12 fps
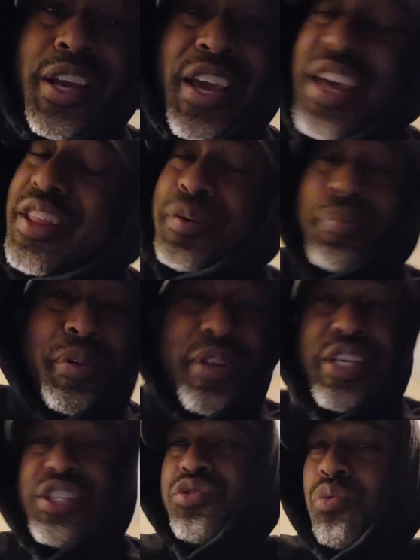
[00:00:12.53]
and the
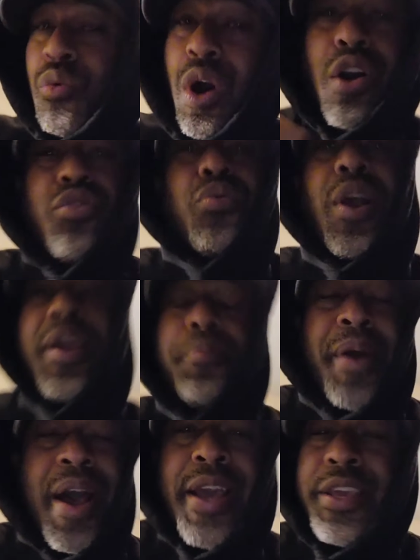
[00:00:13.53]
police walk right
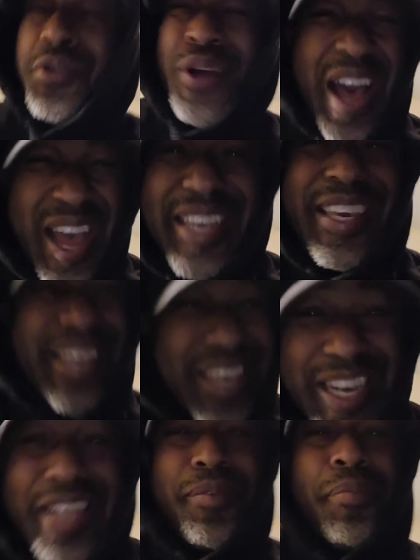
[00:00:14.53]
by you? I
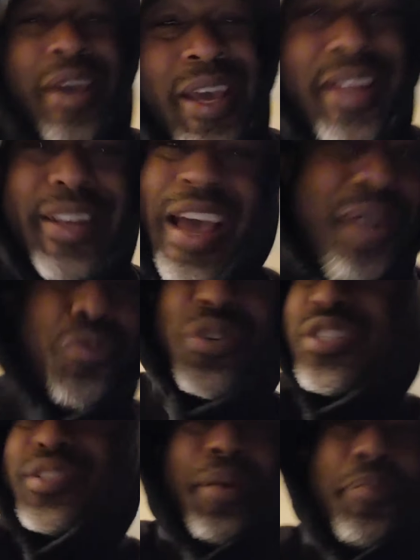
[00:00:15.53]
get it, man. That
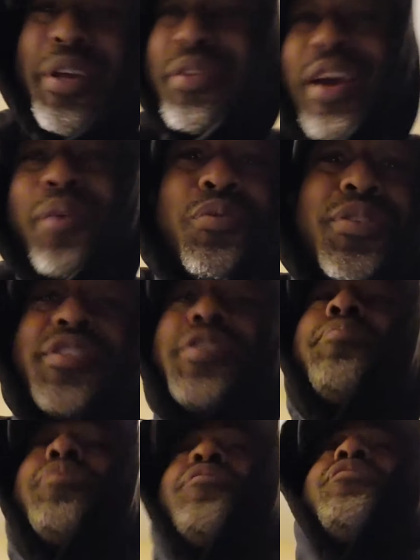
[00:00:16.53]
was, I mean, that was
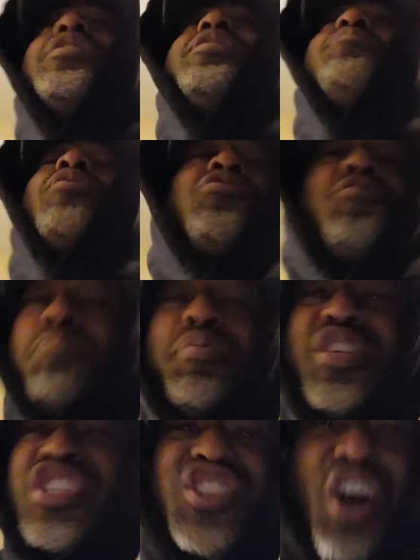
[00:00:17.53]
some of the most
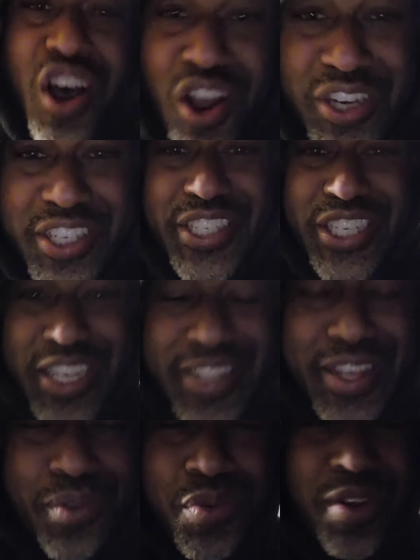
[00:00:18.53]
bizarre shit
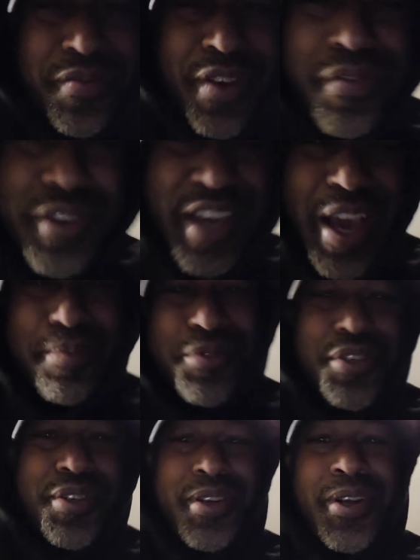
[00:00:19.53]
that we have ever
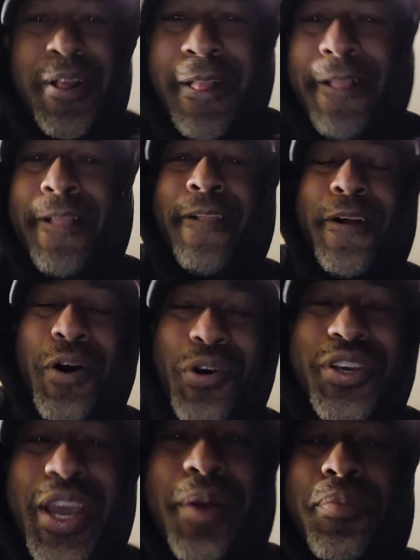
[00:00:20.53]
captured on
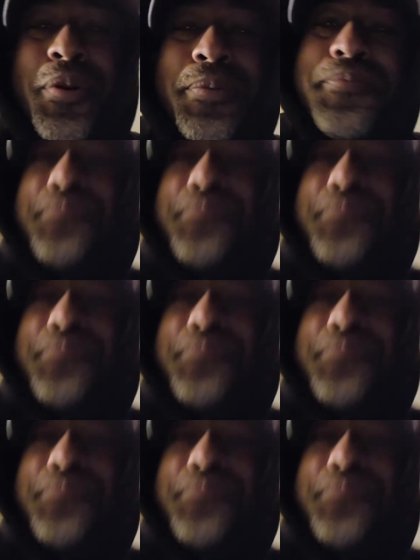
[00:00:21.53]
camera.